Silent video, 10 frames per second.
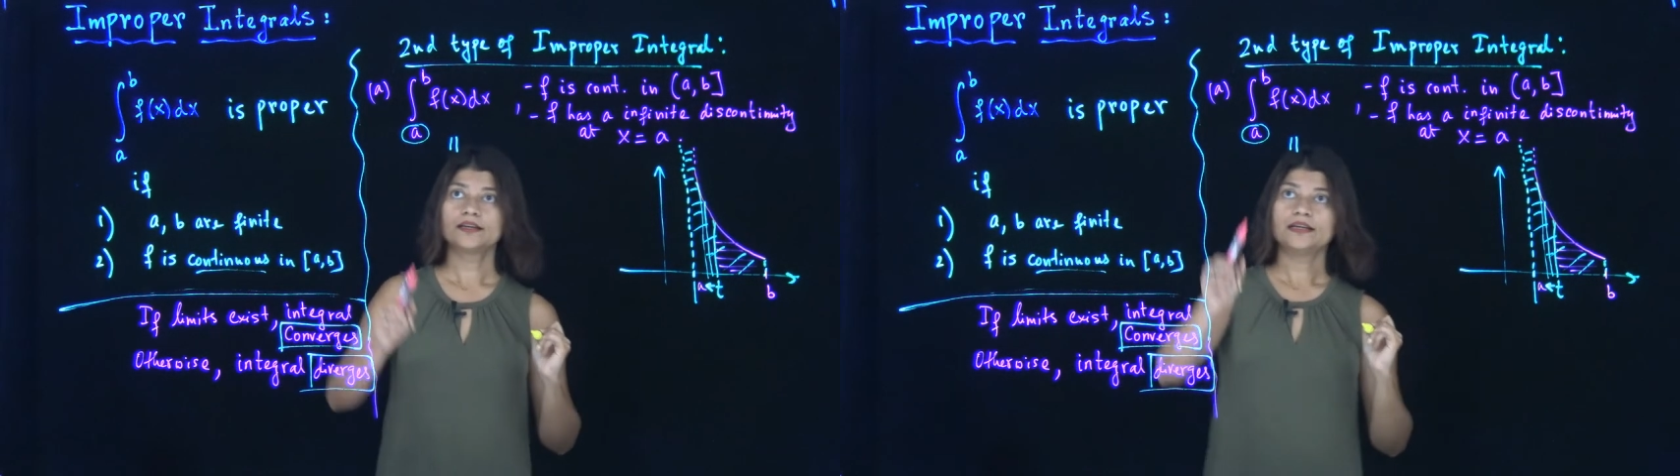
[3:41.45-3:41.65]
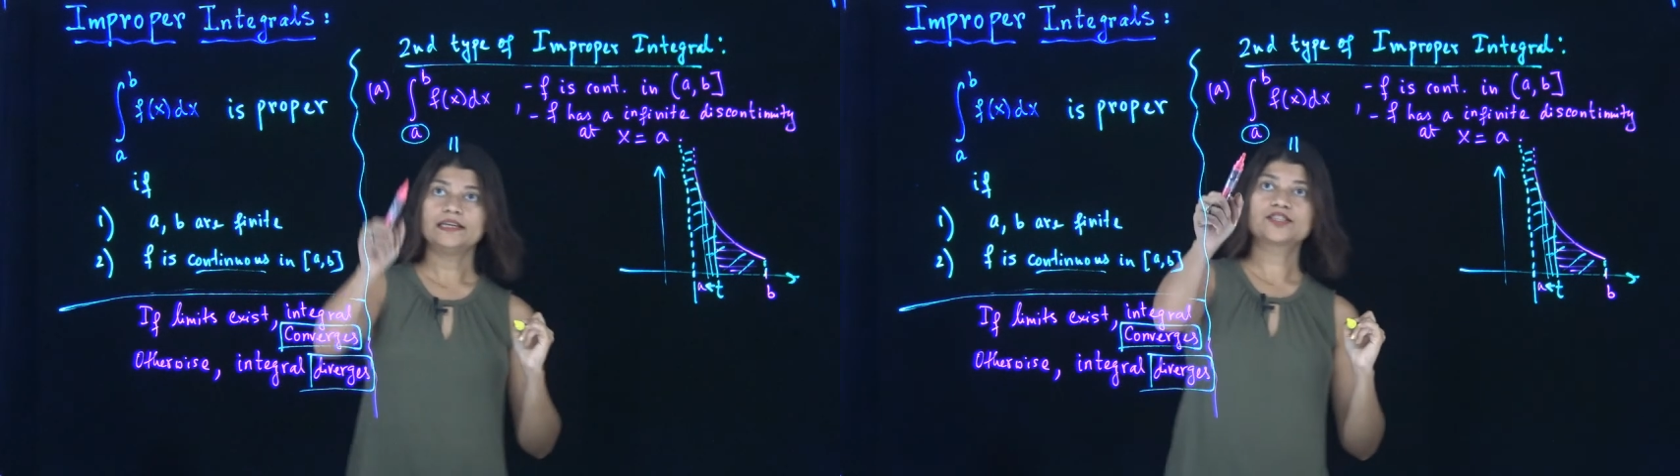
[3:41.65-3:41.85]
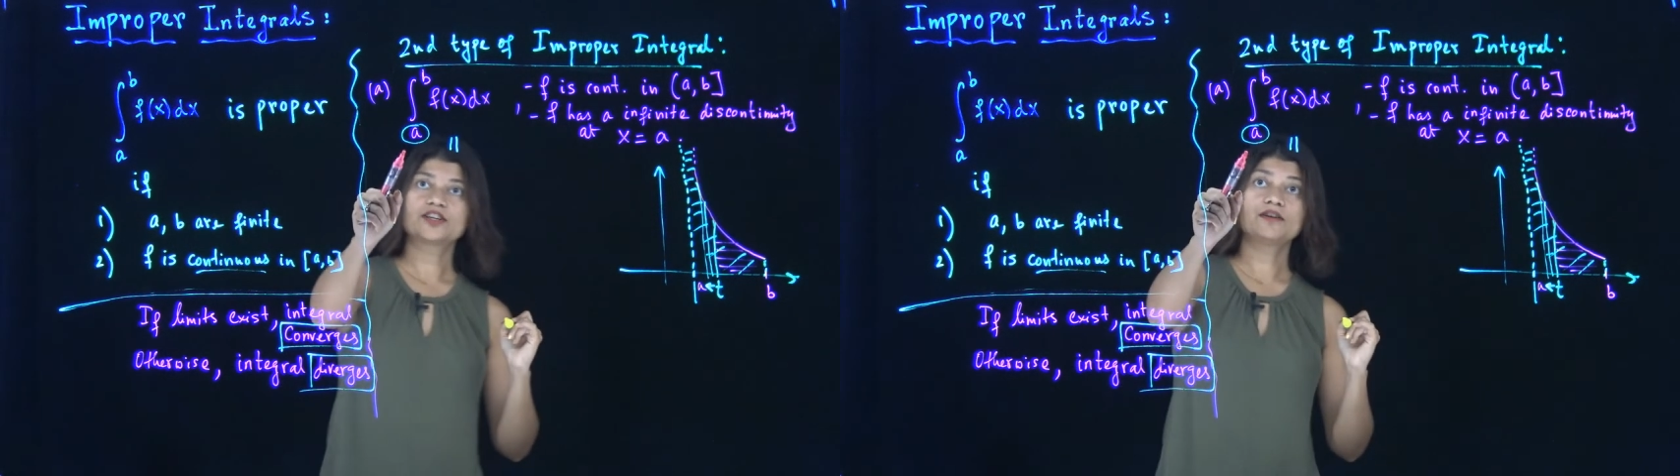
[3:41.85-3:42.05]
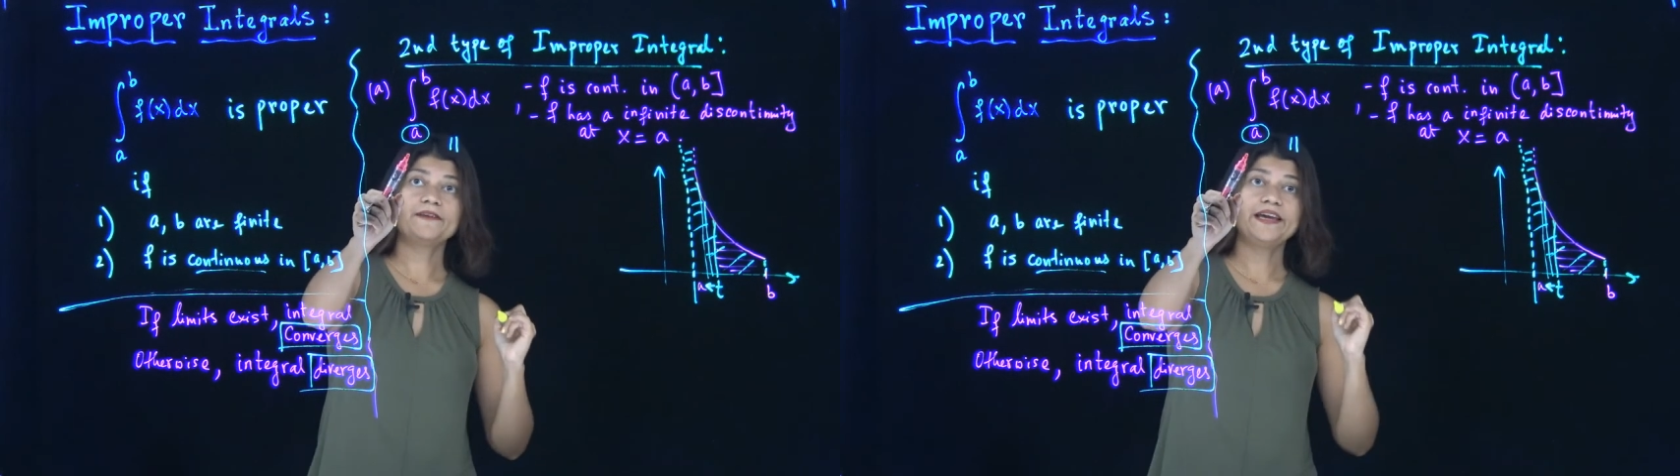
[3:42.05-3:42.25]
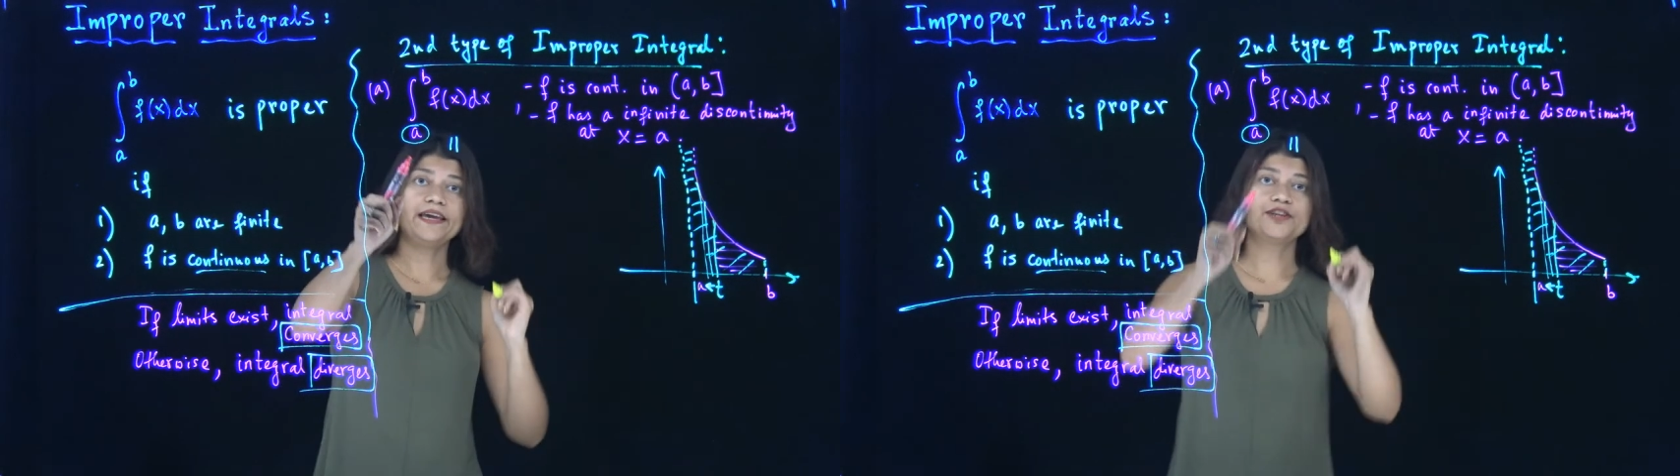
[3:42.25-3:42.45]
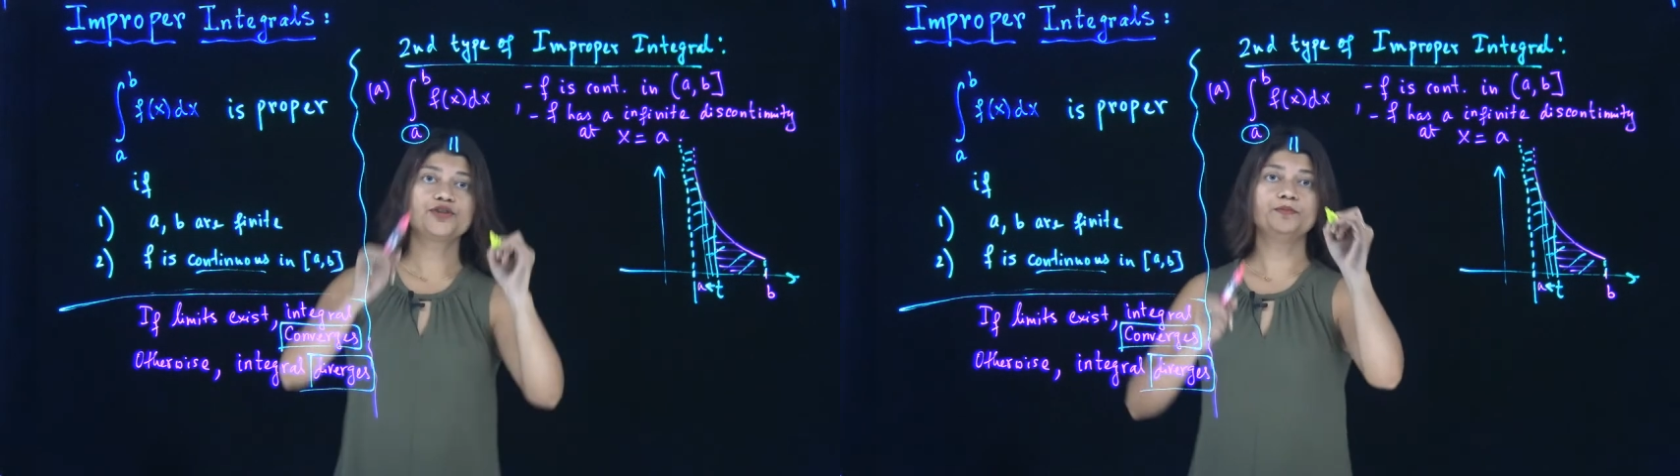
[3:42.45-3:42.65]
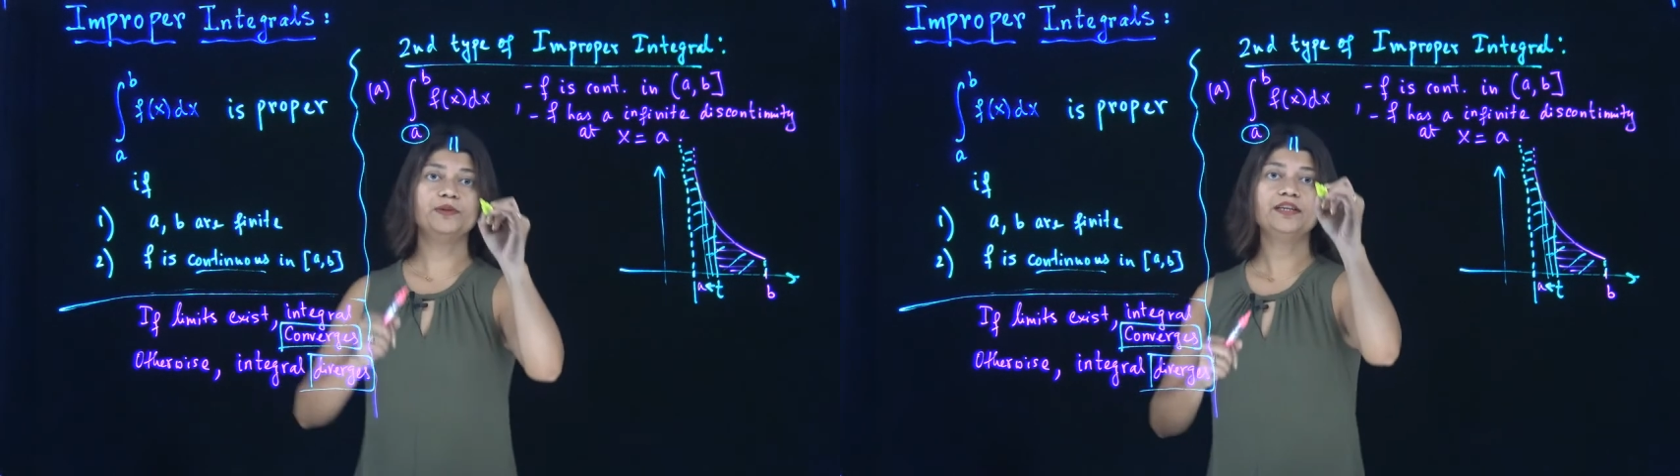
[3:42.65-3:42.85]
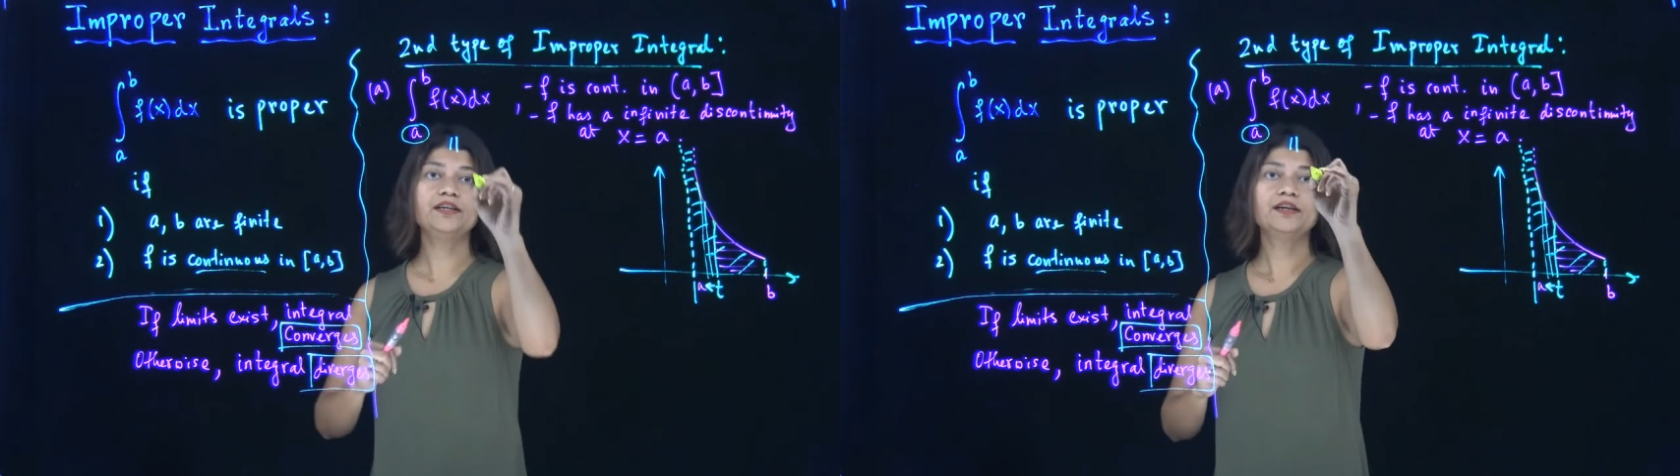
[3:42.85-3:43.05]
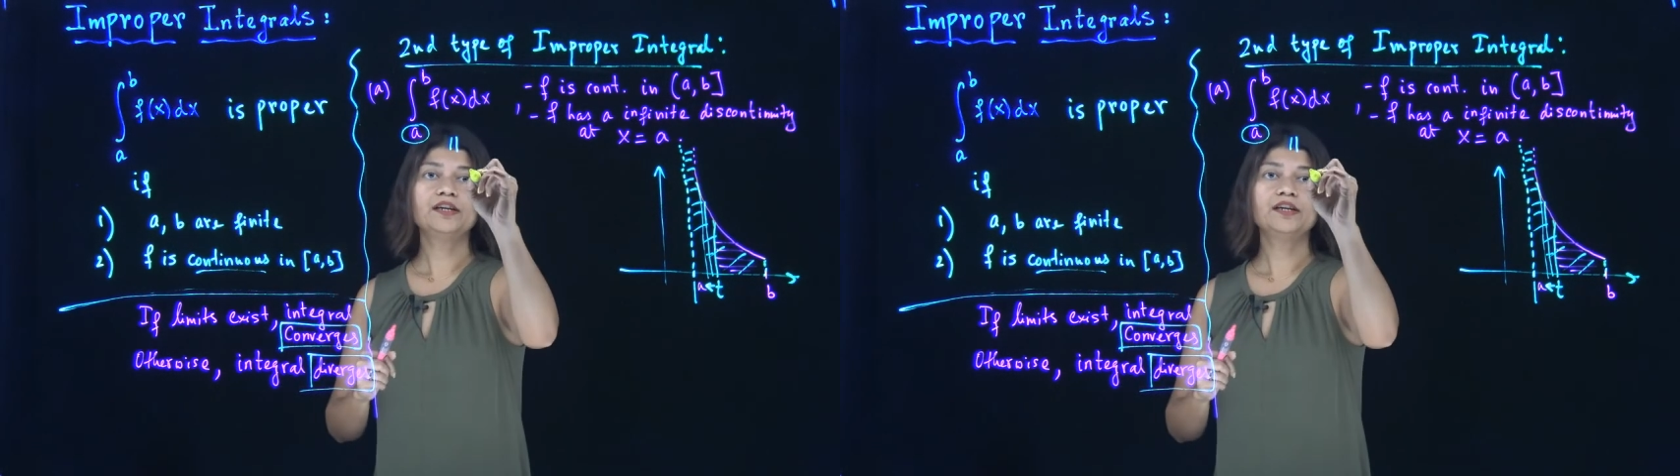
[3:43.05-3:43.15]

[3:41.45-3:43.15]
instead of a to b,